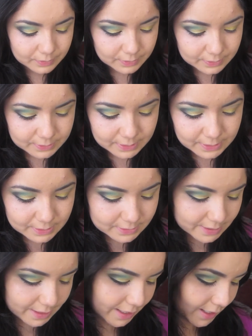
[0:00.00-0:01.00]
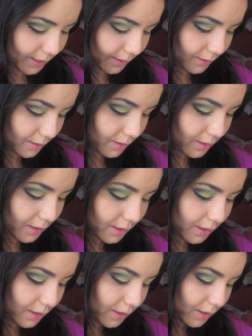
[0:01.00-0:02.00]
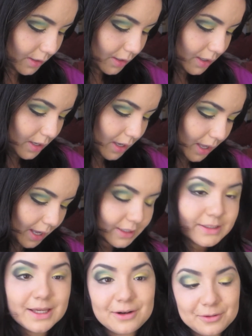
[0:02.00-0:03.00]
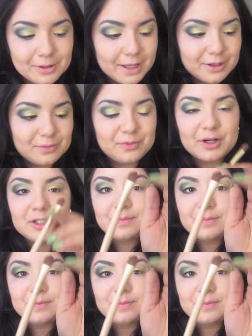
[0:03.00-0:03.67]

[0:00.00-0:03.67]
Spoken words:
this is a eyeshadow liner brush